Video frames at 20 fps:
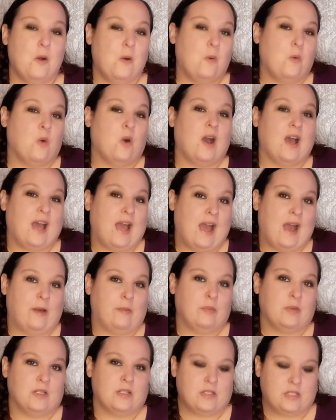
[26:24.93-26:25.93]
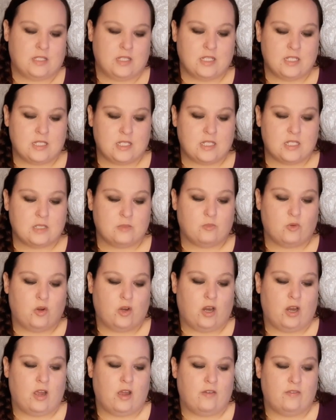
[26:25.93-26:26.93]
what happens. This is
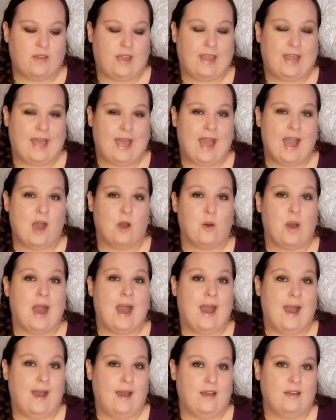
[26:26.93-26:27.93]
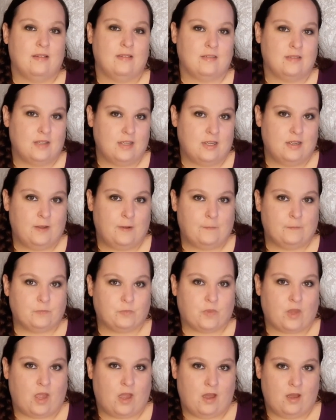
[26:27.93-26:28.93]
more of a how I
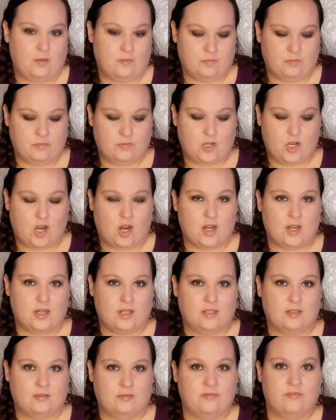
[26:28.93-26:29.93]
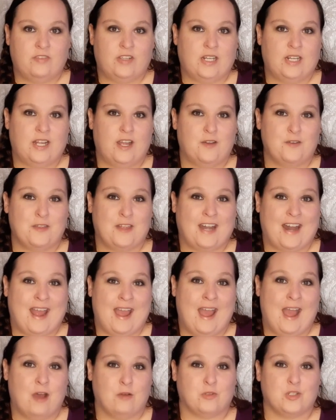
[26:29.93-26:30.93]
garden video than a
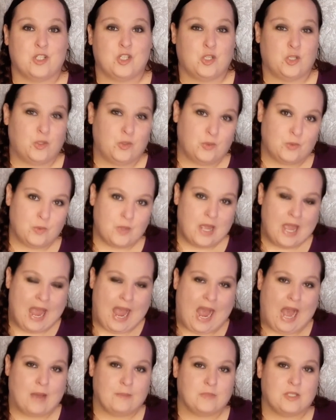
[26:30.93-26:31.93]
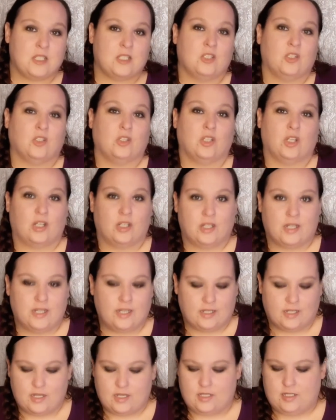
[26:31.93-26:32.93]
how-to. I'm still
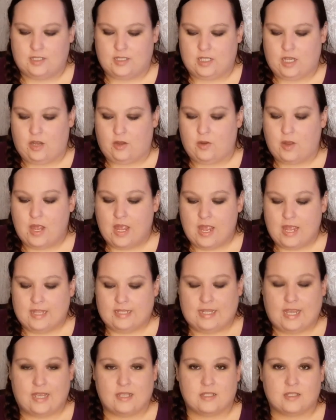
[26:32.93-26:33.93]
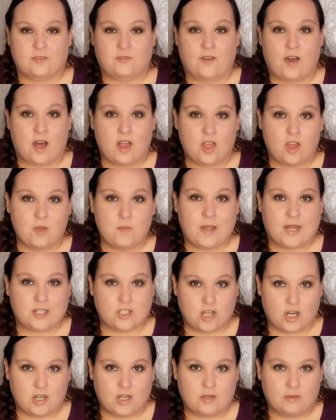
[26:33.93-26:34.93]
learning. So yes, follow my
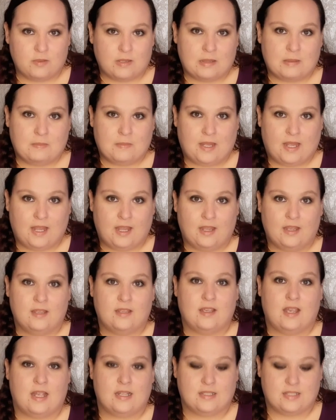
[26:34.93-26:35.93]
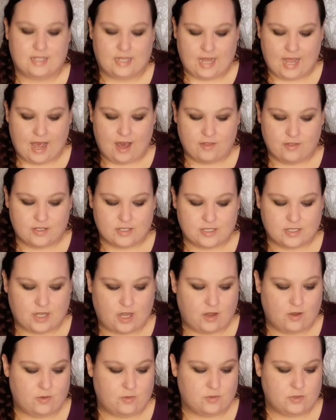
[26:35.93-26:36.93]
journey with me and see how this
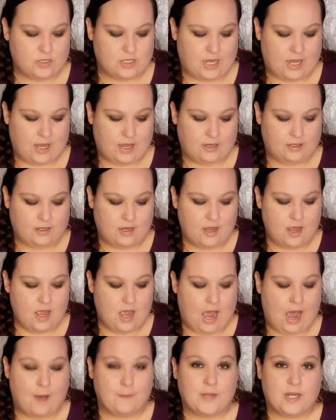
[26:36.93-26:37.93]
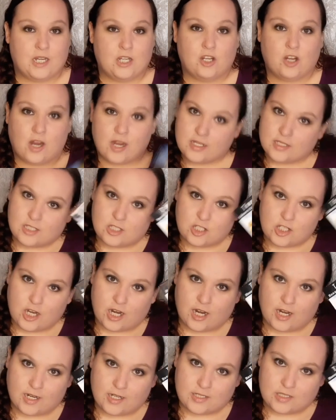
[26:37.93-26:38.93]
goes, and how many crazy
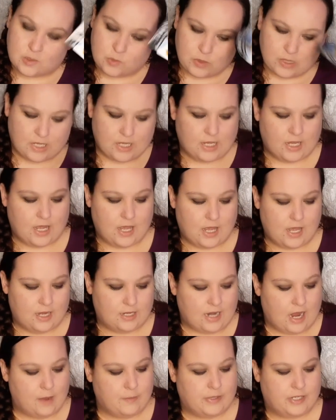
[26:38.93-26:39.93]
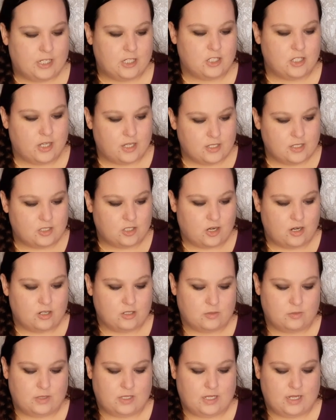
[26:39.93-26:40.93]
cherries we get and how many
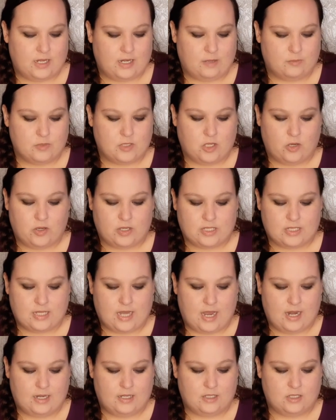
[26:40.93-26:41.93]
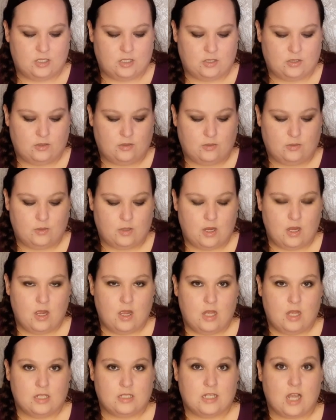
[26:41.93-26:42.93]
Jetstars we get. I'm so excited to
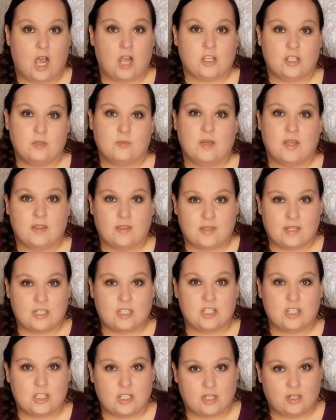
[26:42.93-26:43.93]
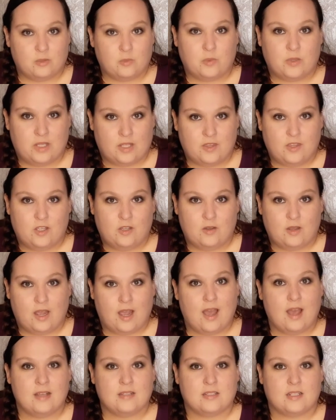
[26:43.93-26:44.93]
document this year with you
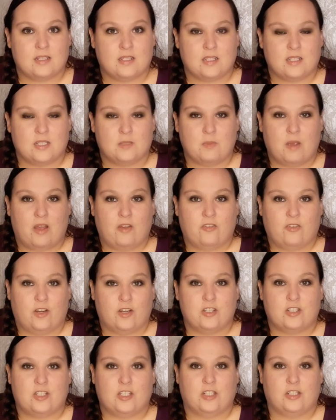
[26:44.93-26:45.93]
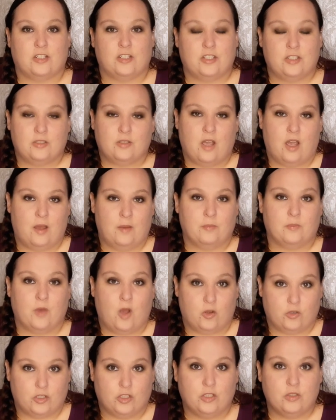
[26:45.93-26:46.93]
guys. This is my first year
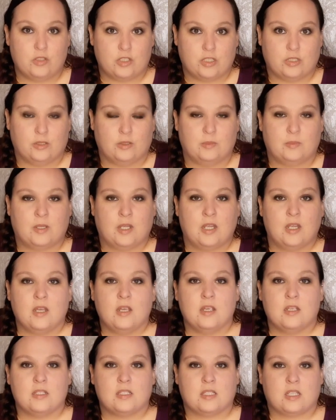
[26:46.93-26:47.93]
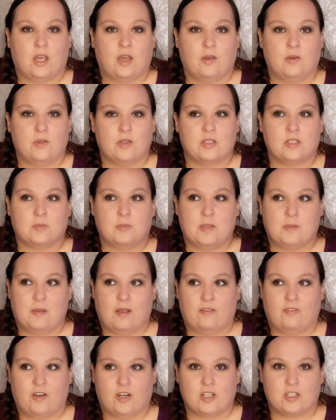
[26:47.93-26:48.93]
on YouTube, so this will be my
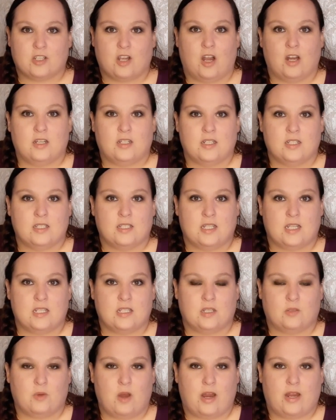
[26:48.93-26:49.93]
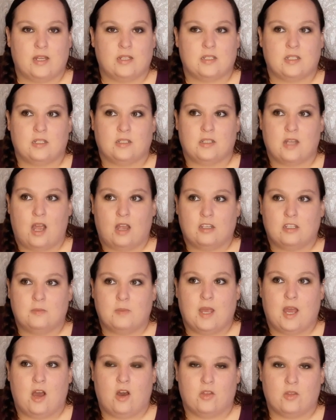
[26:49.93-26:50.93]
first gardening season where I get to
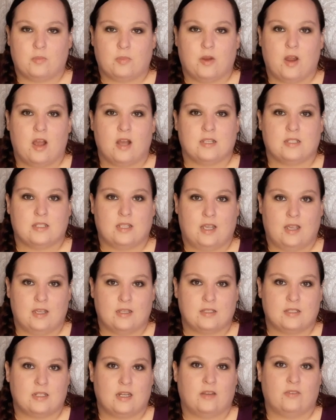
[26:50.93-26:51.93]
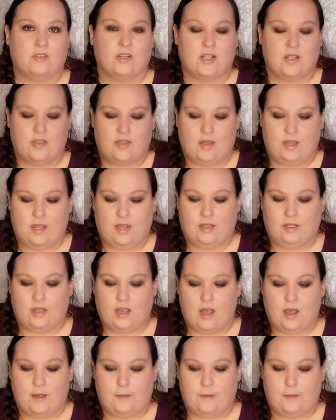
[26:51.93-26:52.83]
document all the process and everything.